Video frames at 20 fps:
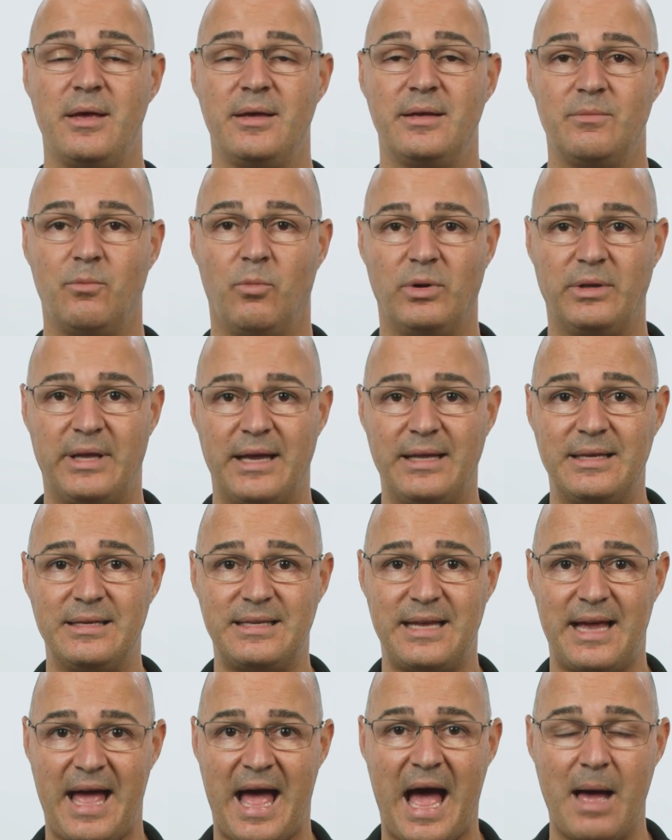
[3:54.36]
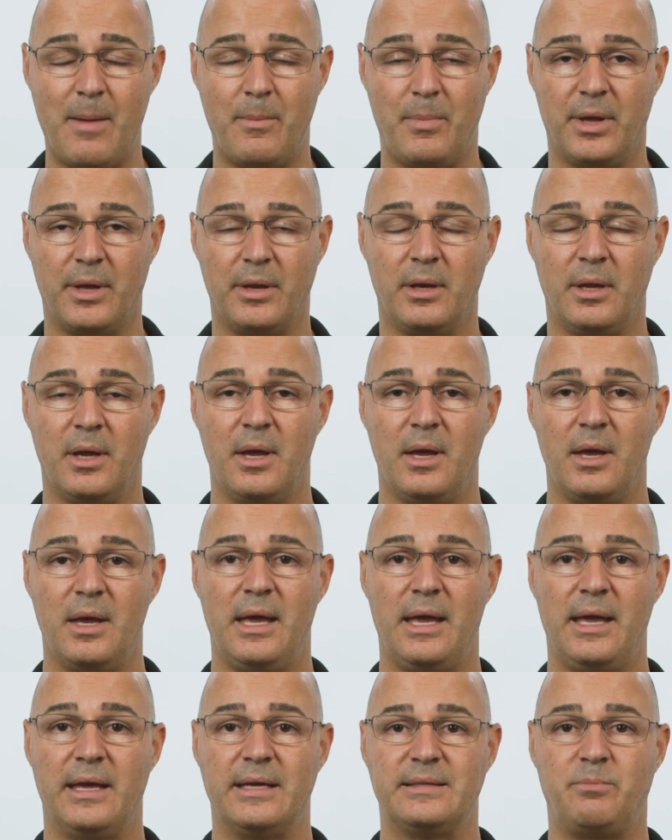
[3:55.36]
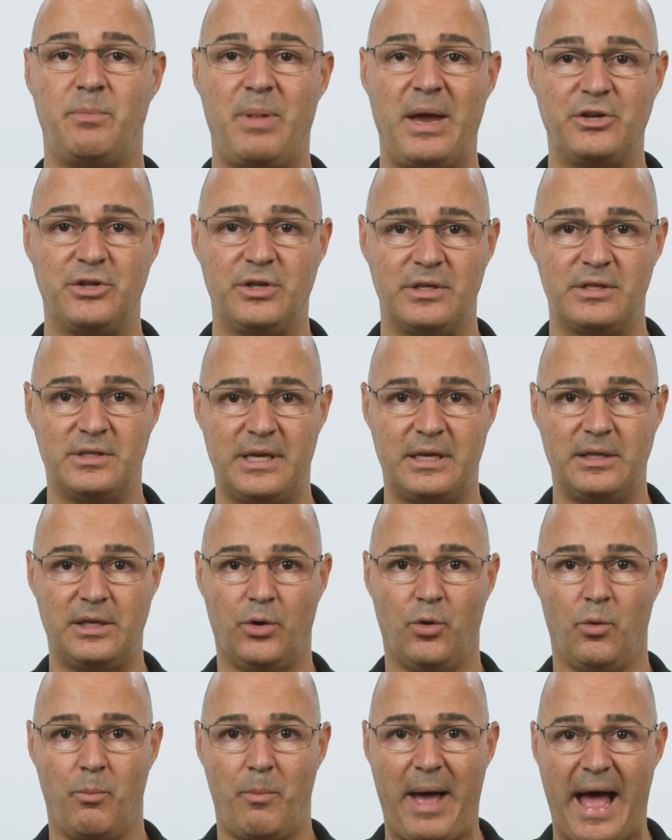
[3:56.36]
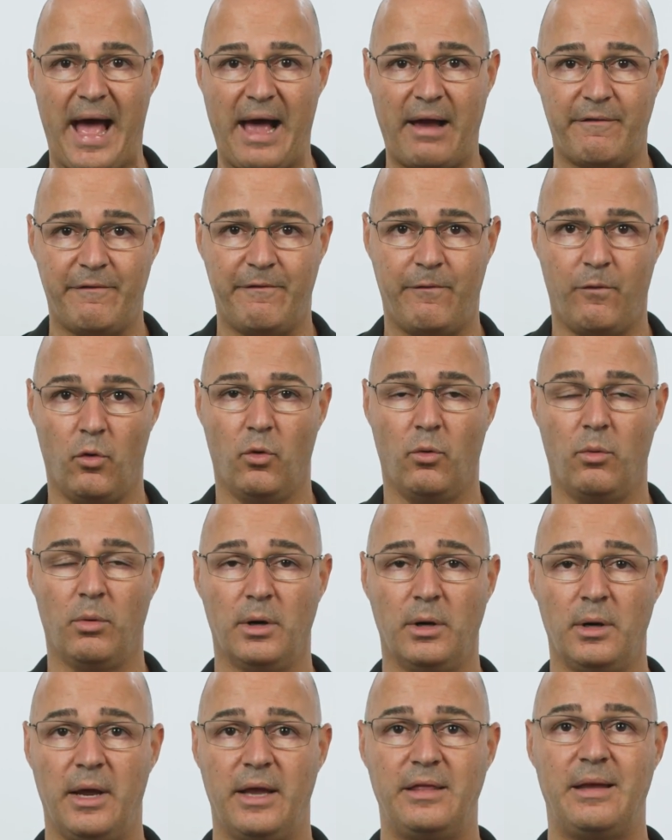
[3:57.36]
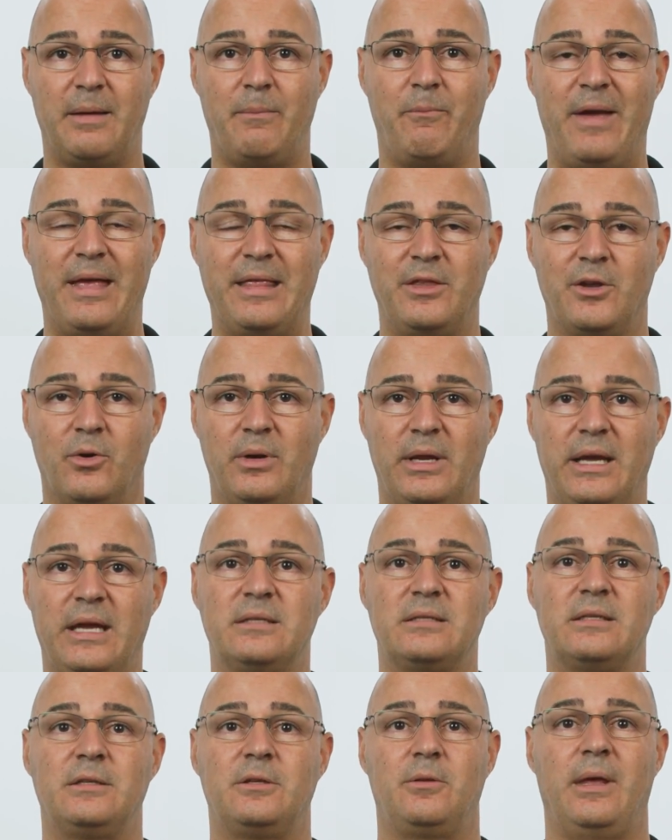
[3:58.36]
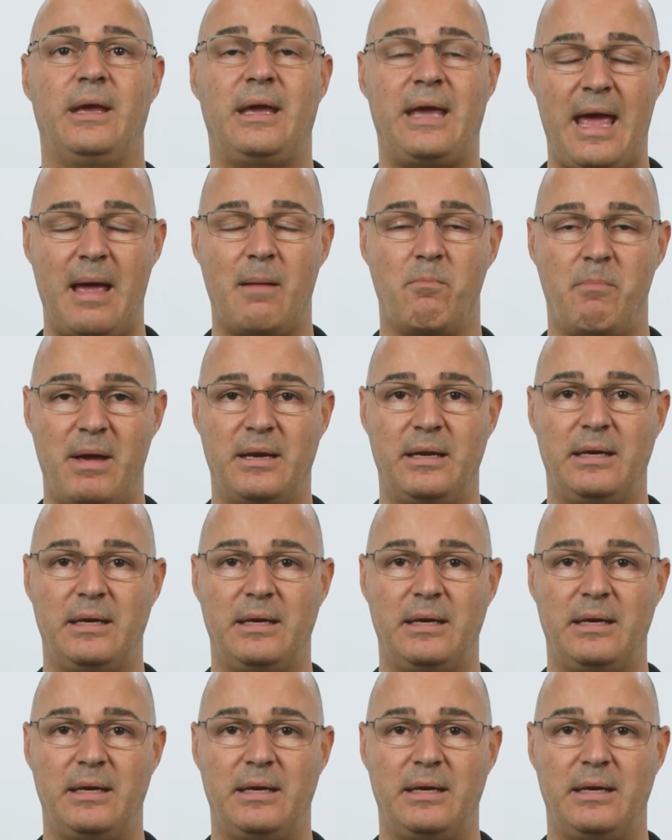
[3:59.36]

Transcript: What tends to happen is patients tend to go back forward, and they bend their knees until they can't bend